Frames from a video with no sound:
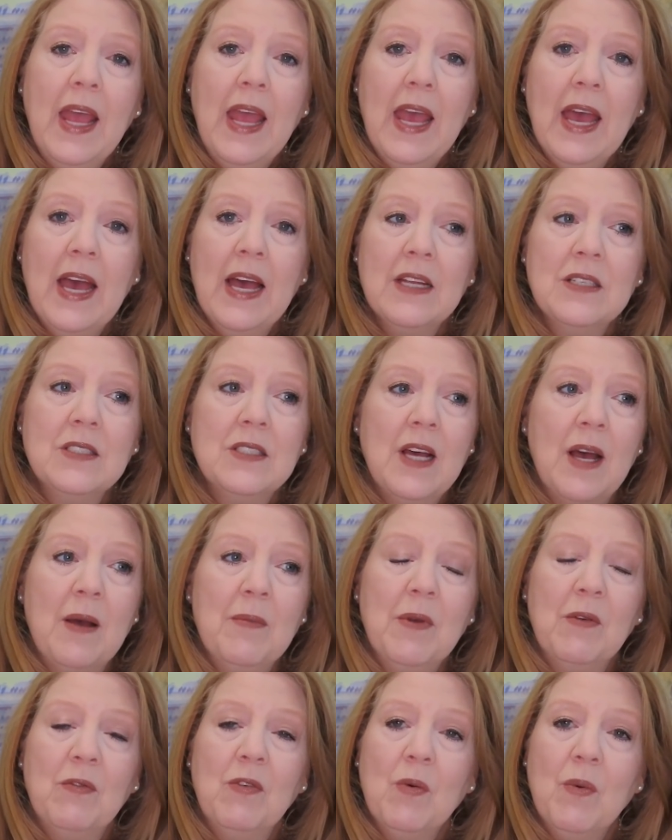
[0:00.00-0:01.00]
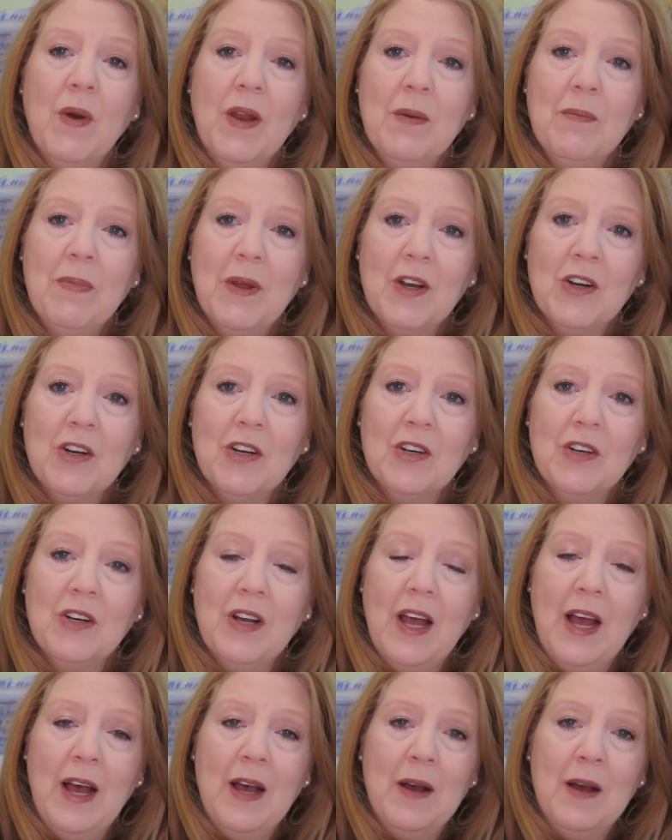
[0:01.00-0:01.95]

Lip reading: And if you want a better